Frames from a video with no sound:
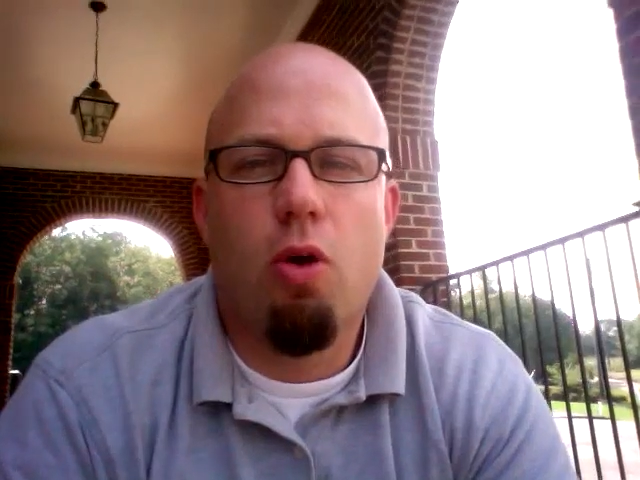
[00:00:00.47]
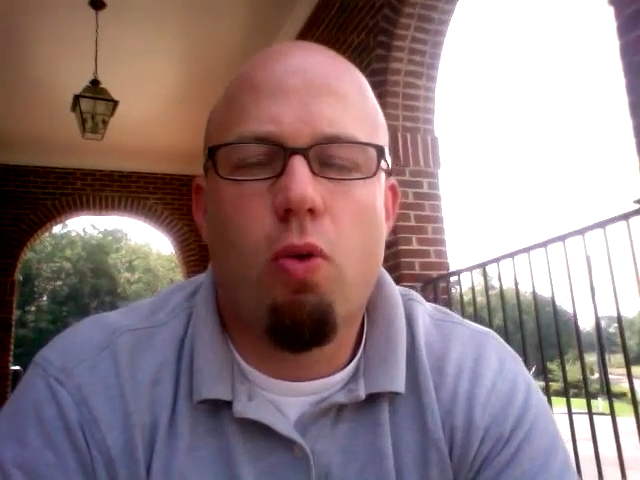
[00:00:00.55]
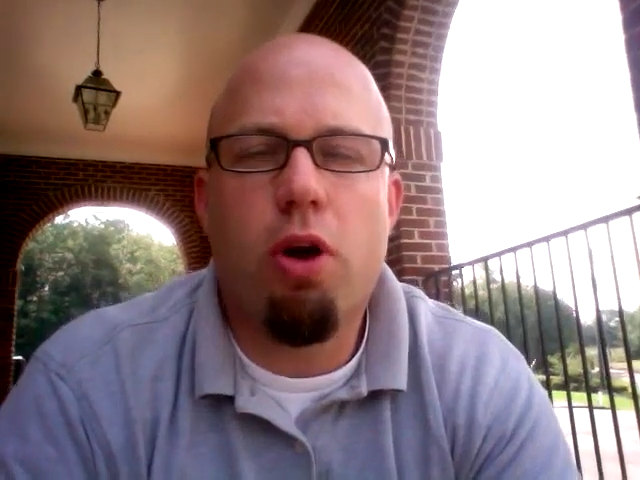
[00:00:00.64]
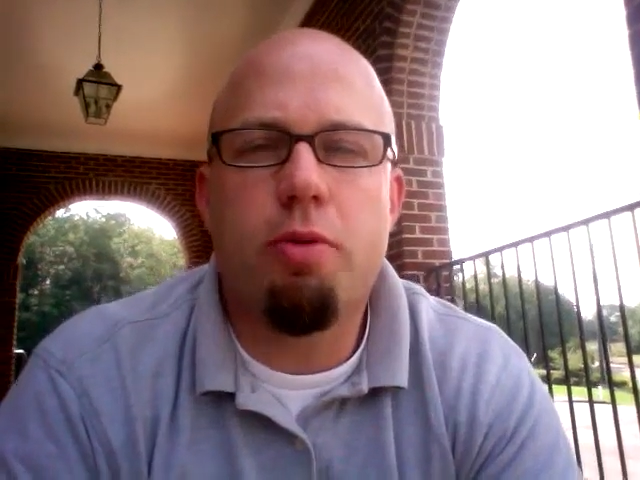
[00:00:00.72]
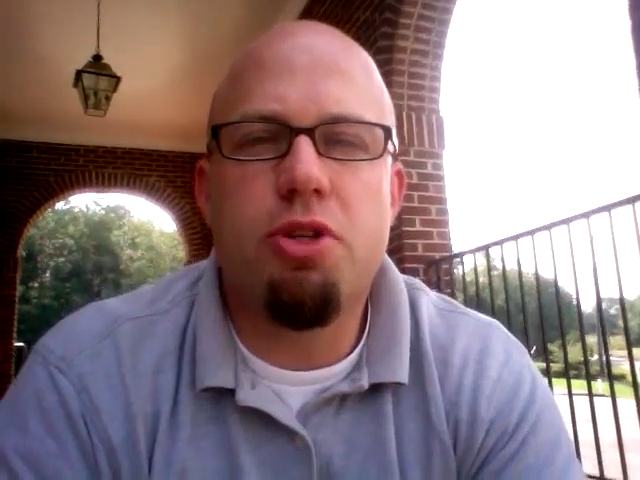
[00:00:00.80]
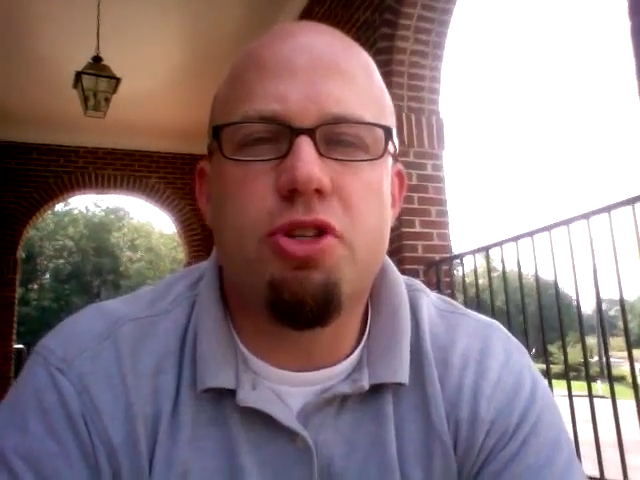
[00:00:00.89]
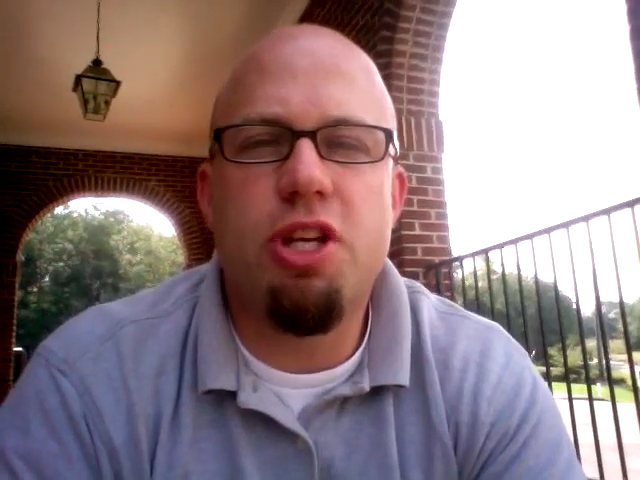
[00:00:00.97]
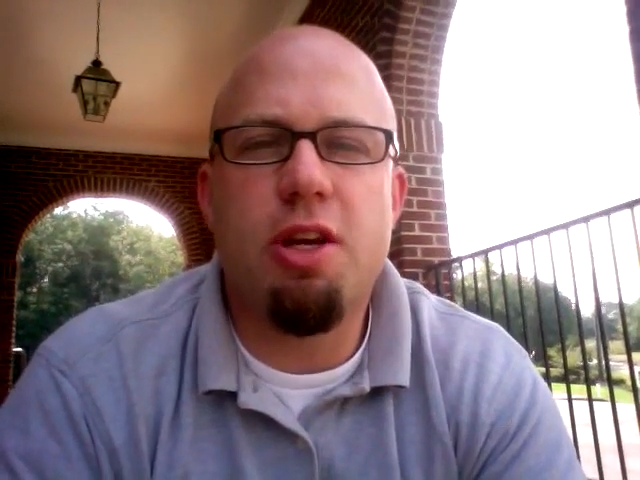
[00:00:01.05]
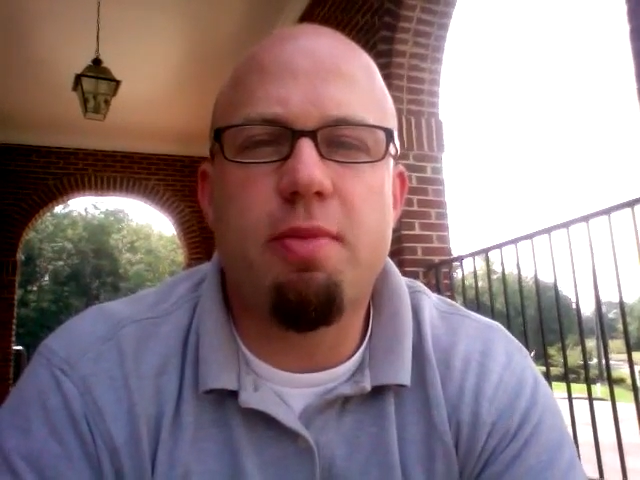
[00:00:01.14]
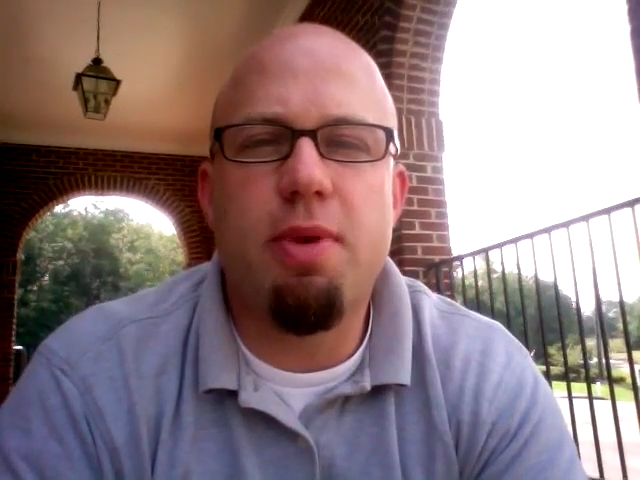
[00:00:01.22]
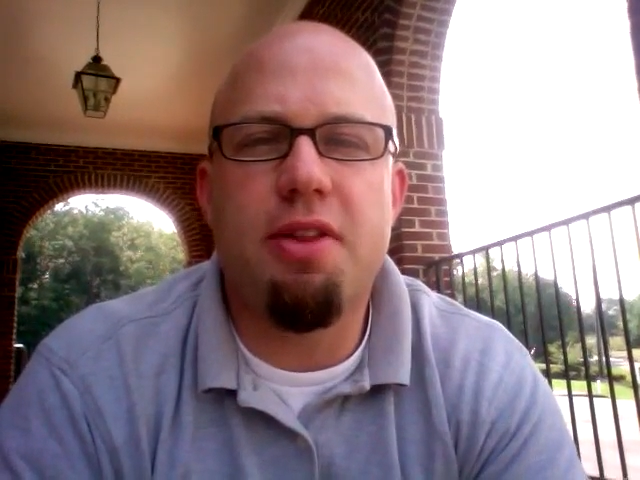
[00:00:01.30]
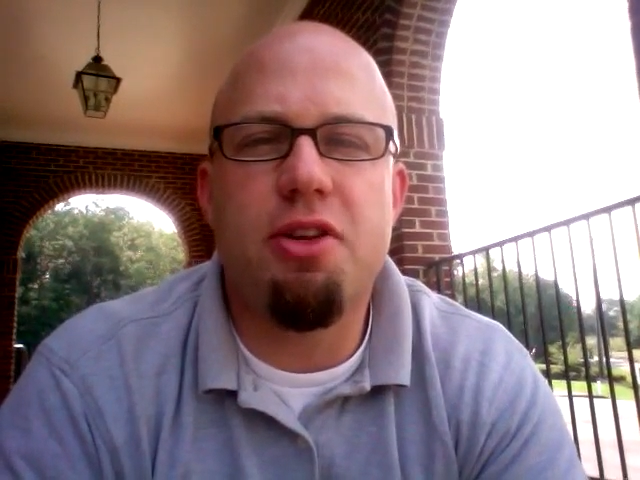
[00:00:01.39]
Welcome to the
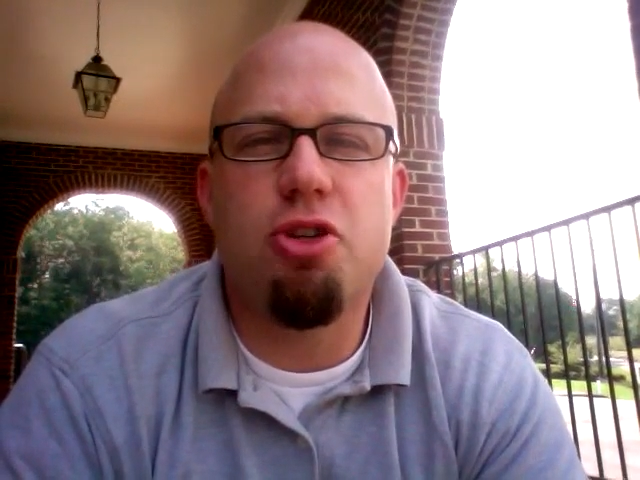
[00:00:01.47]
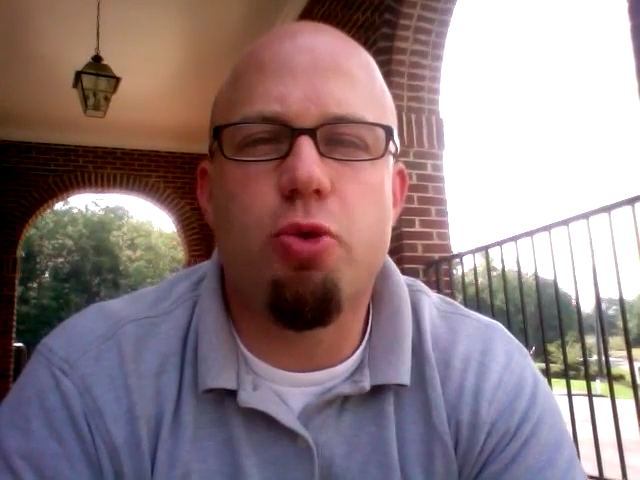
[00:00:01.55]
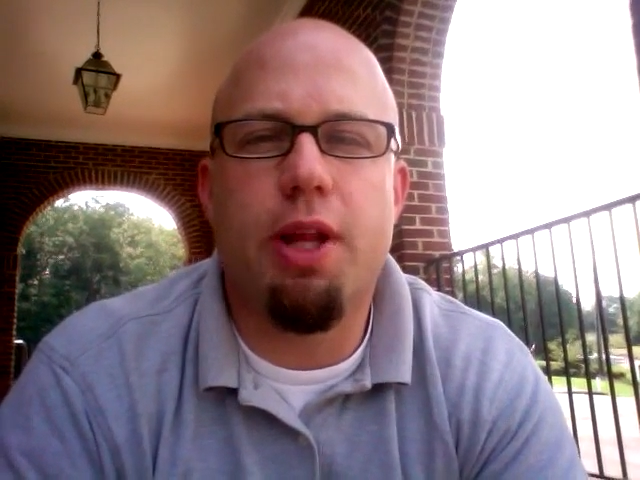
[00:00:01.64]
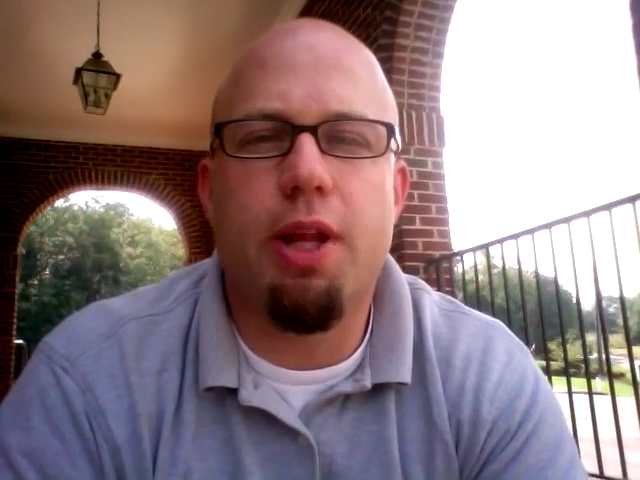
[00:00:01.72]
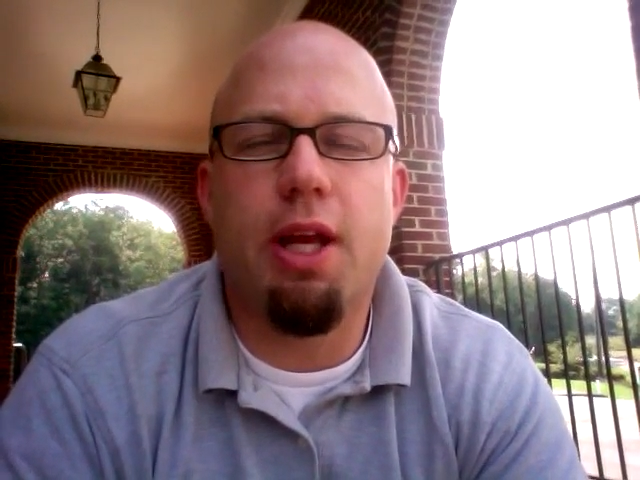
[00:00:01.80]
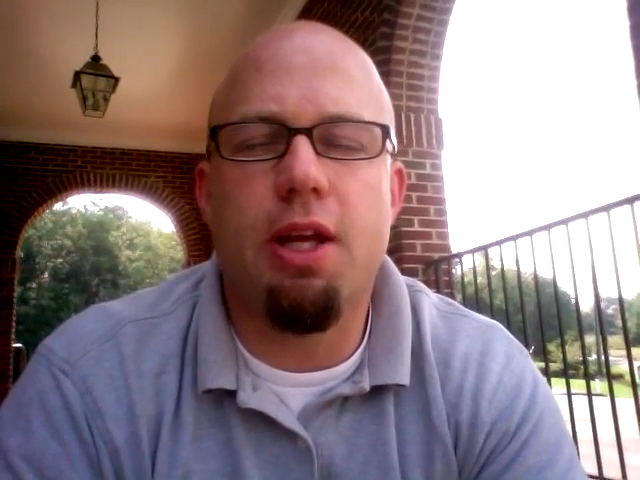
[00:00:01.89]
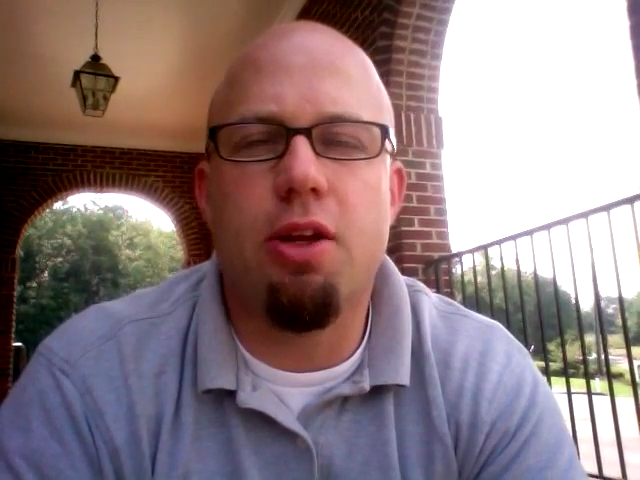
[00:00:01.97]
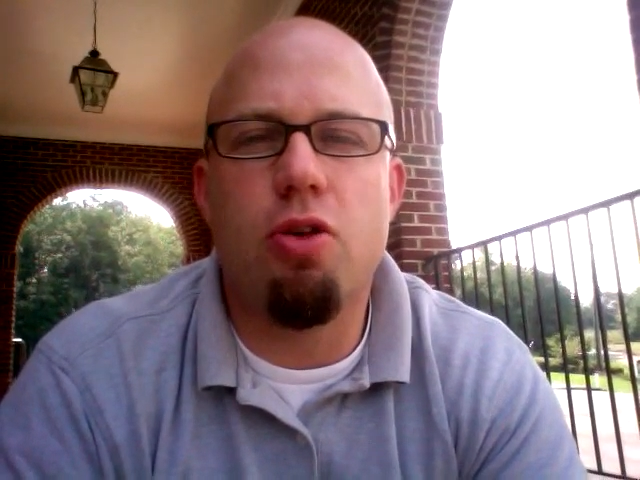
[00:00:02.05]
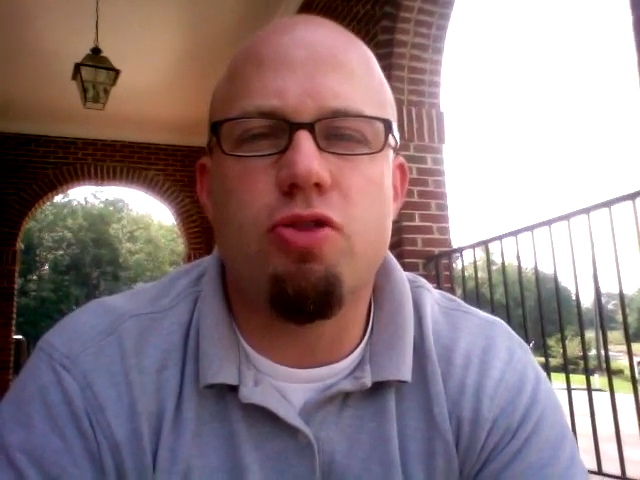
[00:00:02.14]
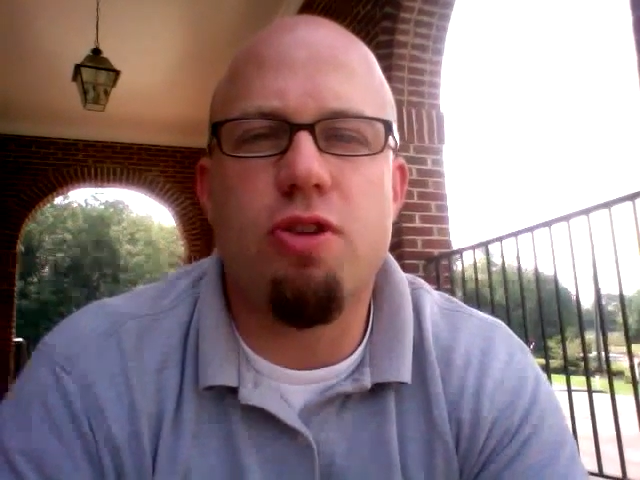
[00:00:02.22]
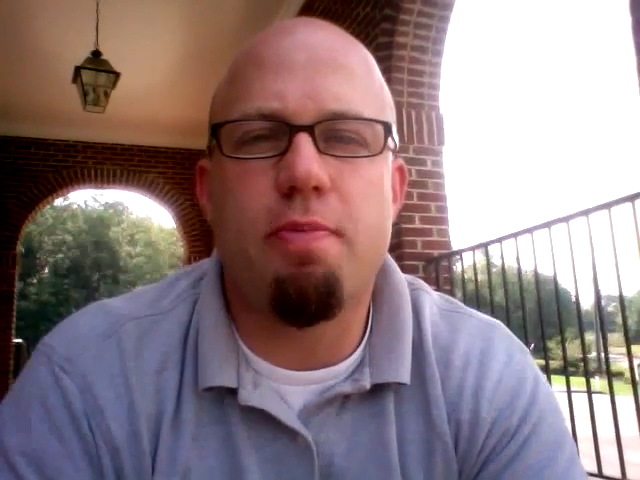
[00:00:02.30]
St. Matthew's Weekly E-News.